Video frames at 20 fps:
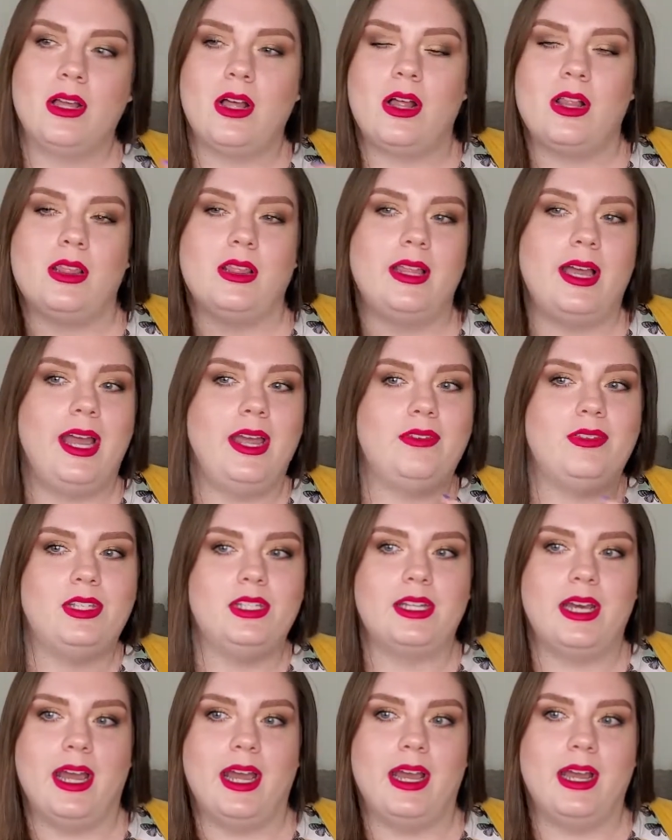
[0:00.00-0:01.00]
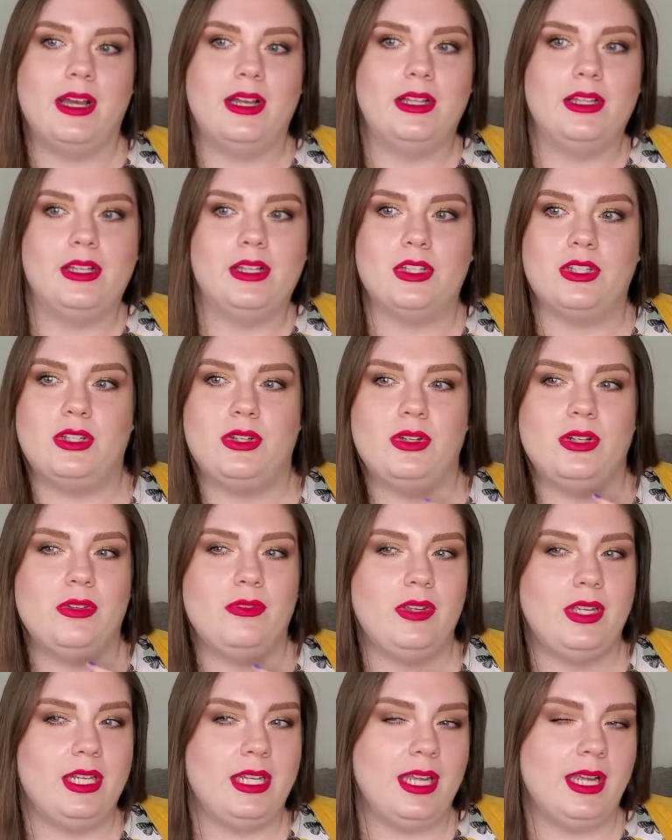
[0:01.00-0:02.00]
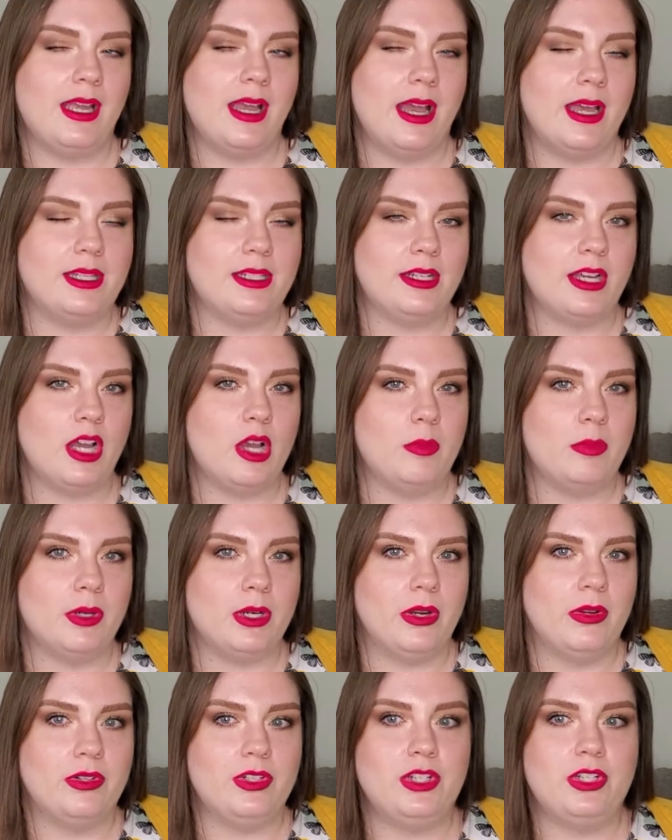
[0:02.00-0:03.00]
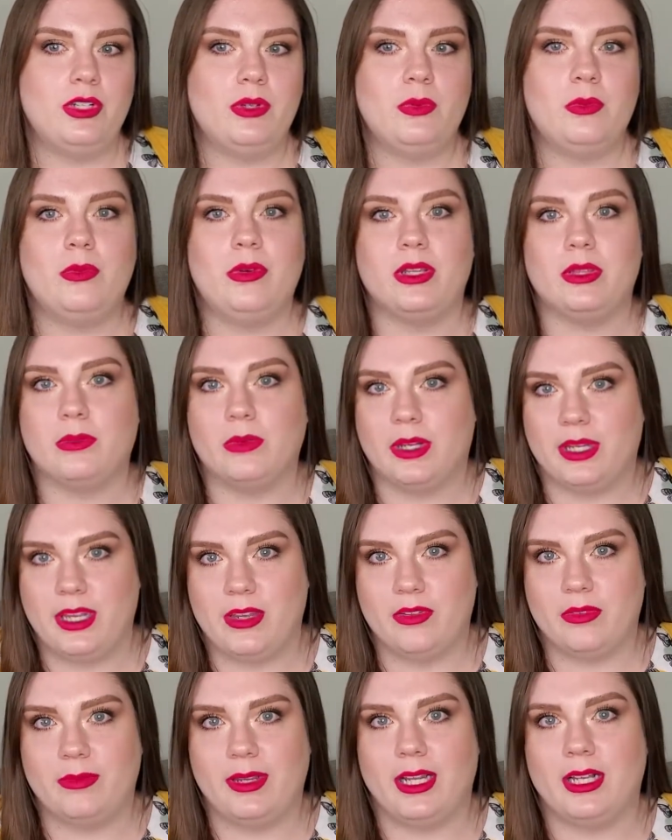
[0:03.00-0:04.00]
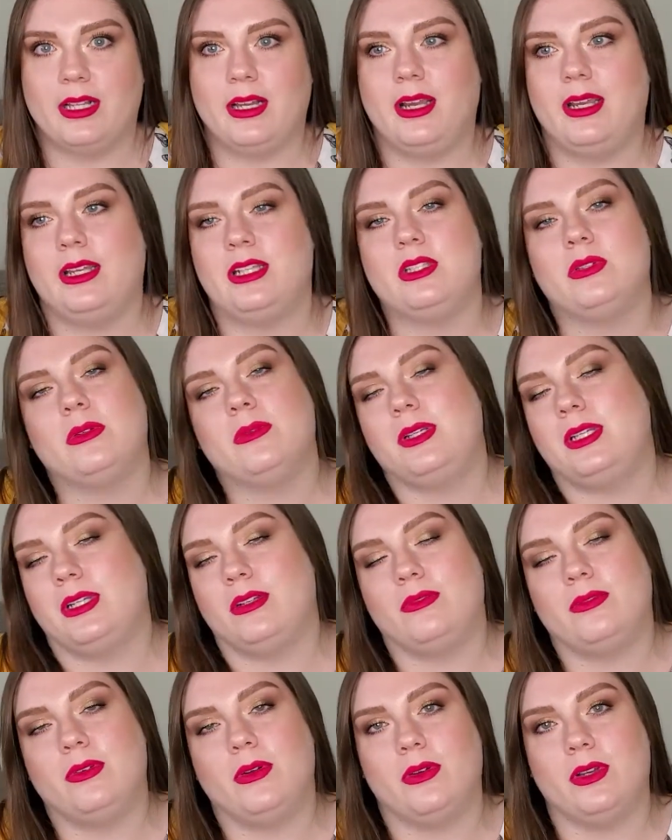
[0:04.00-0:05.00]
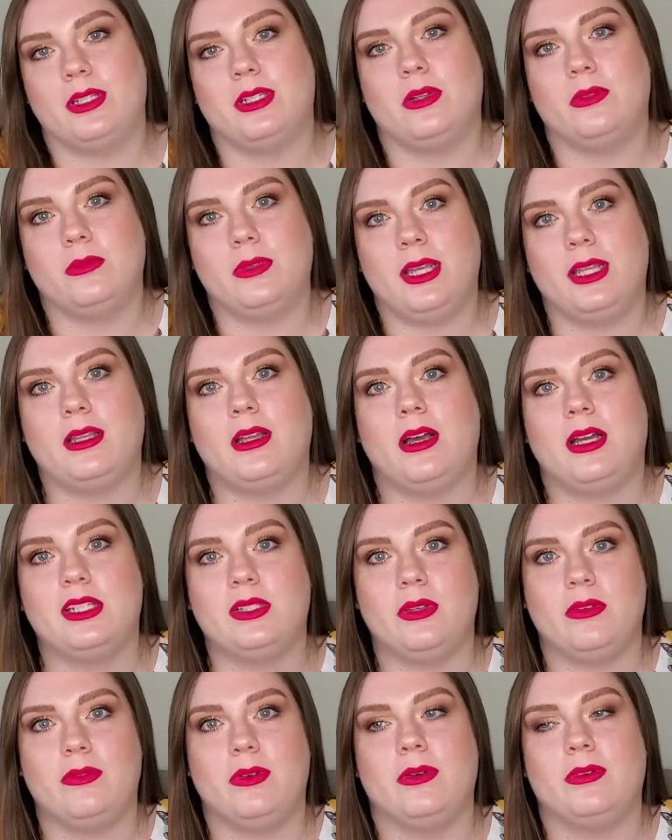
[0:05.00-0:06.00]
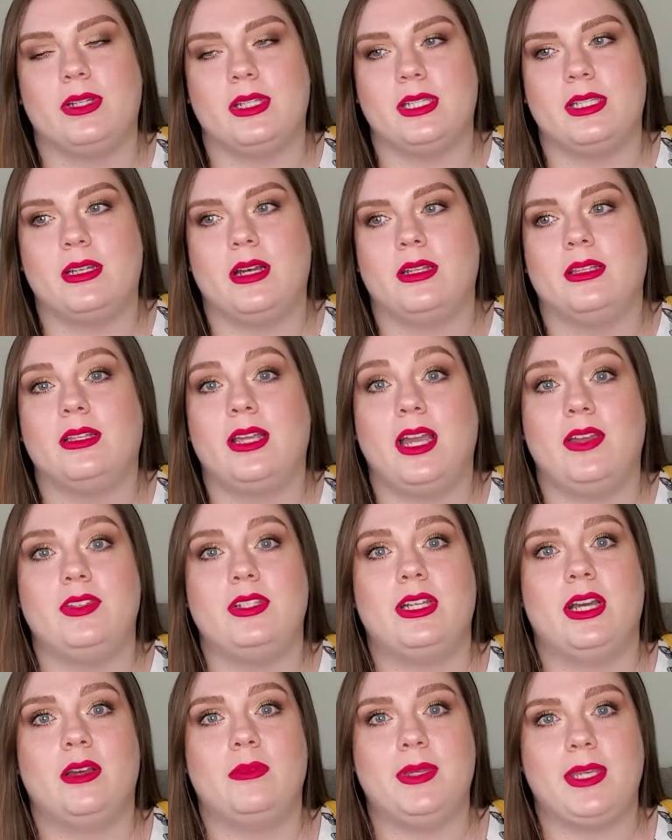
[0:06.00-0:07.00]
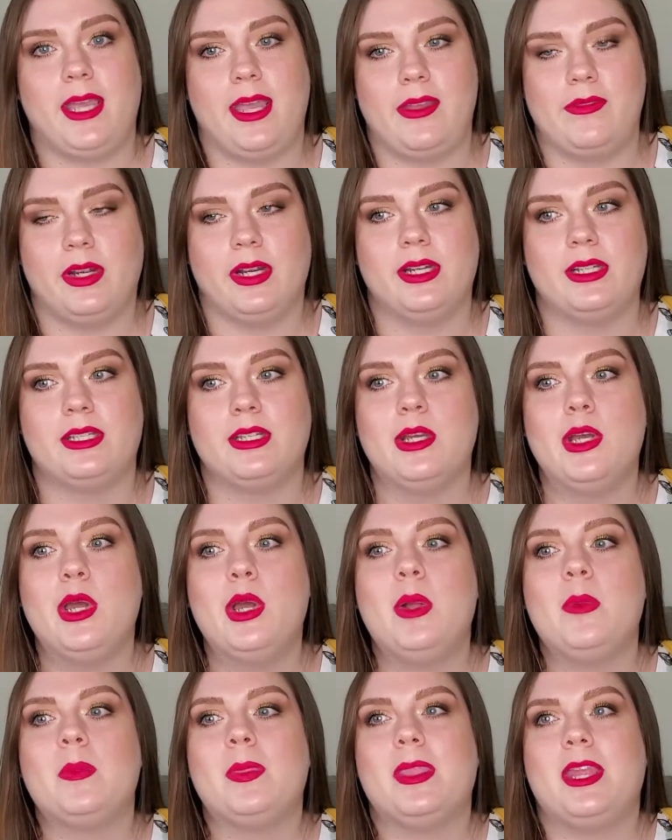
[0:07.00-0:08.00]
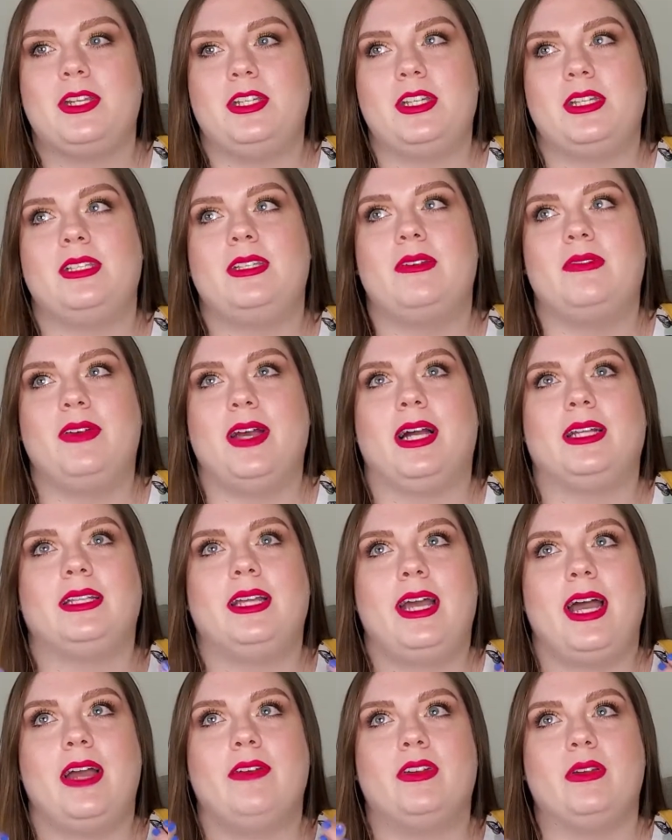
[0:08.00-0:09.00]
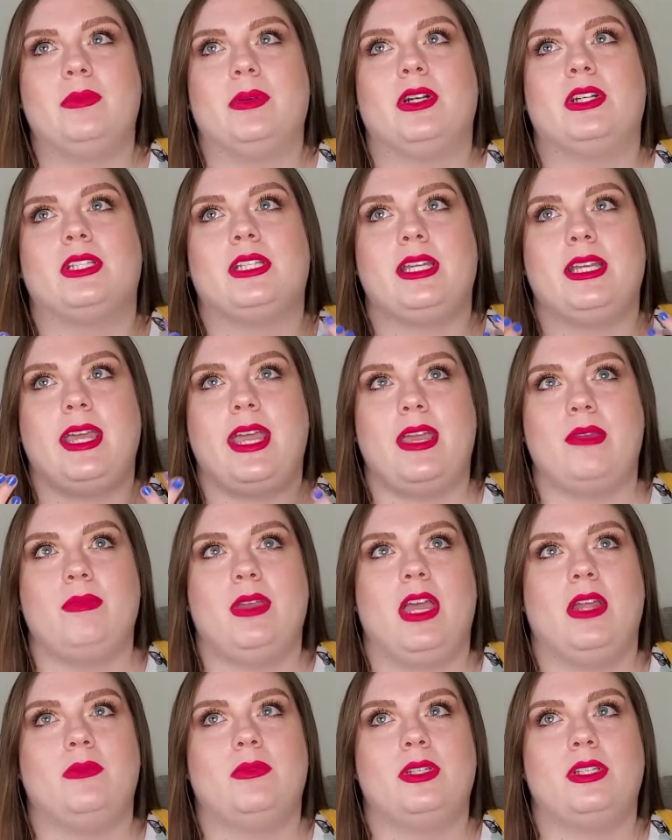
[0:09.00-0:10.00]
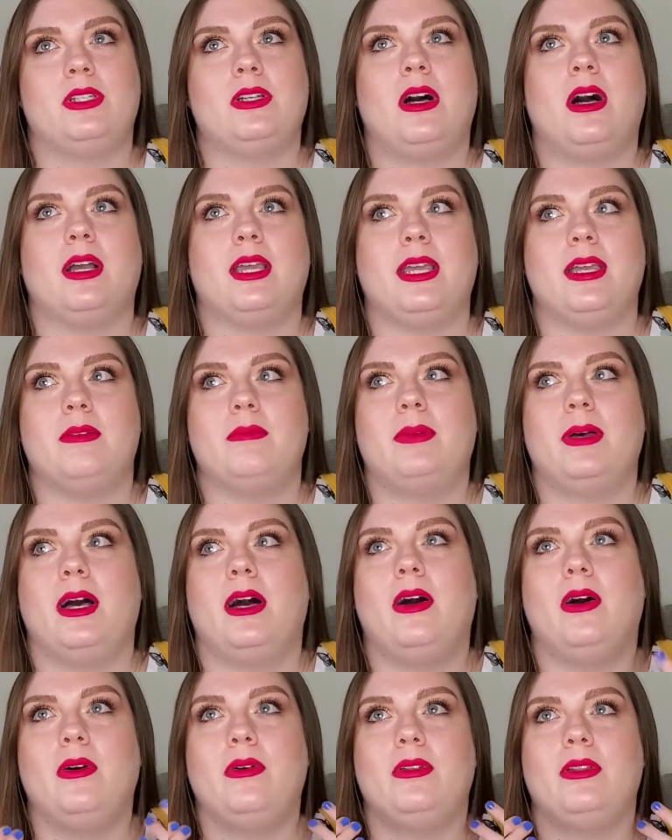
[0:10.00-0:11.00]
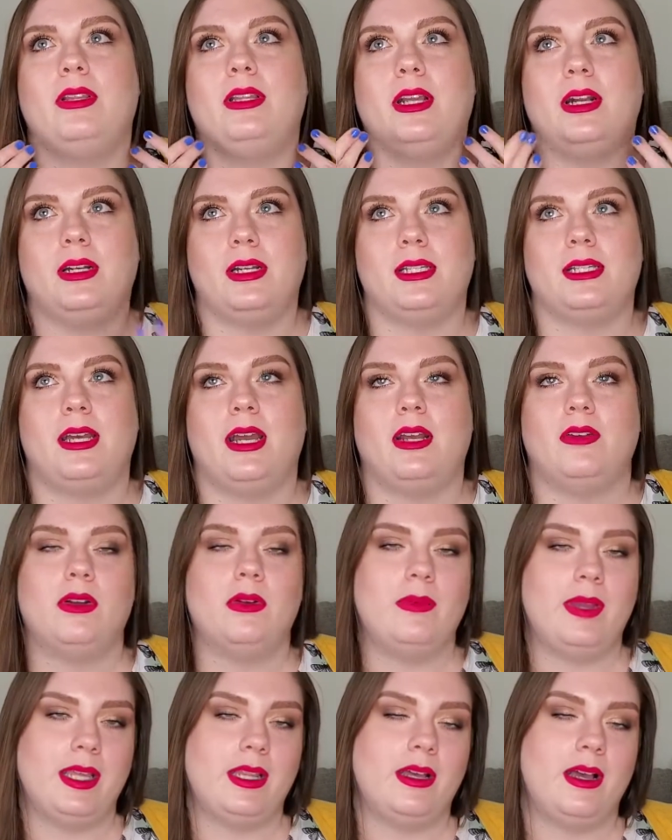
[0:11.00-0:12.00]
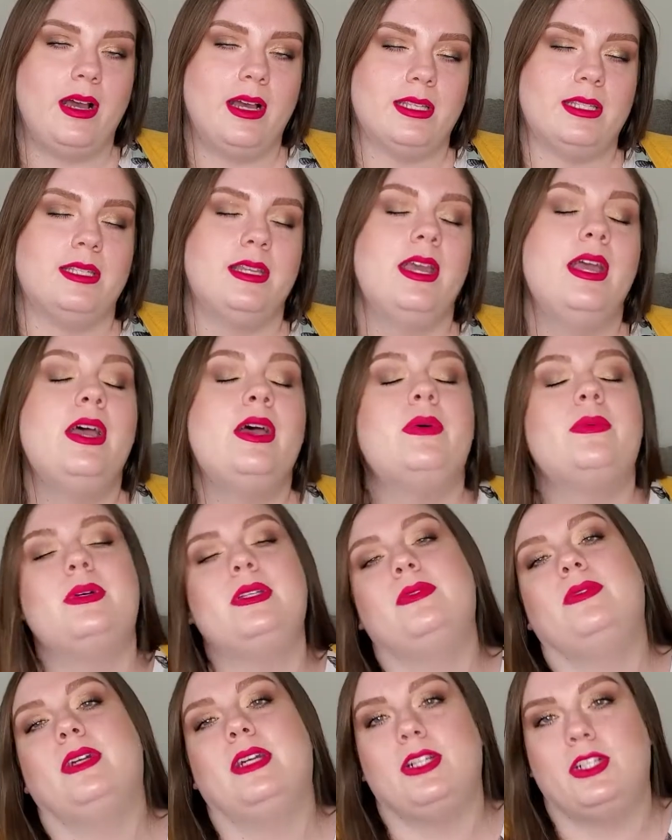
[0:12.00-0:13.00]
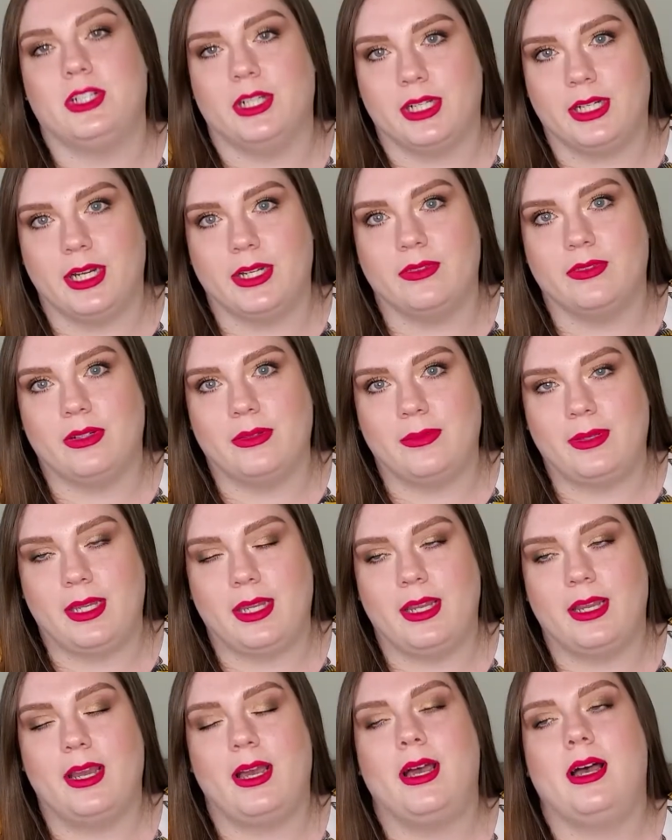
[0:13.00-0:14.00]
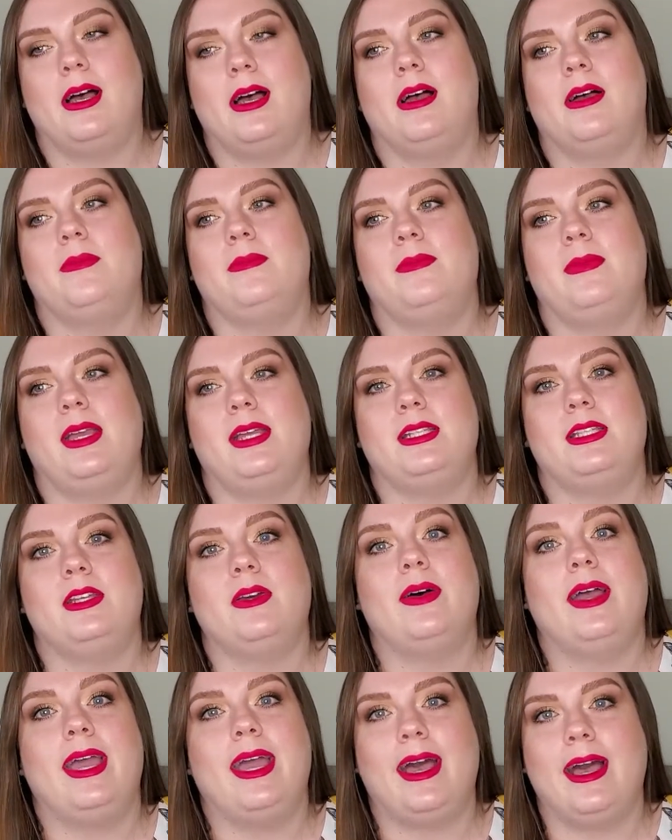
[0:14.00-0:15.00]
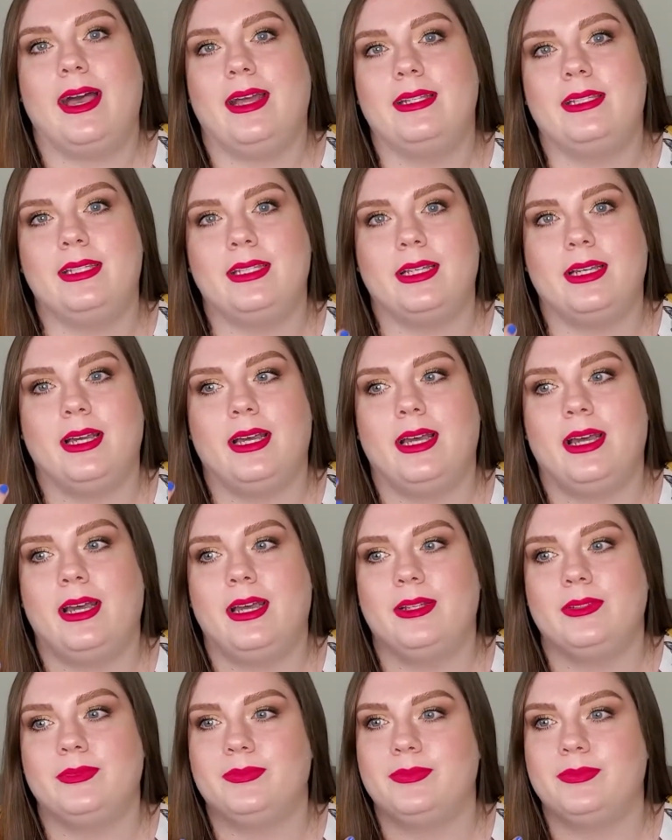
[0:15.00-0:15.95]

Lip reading: lifestyle, intuitive eating-esque approach with working with my clients, where we didn't focus on weight loss, we focused on lifestyle behaviors. Just the fact that every person came in was talking about their desire for weight loss was very triggering for me, and so I had to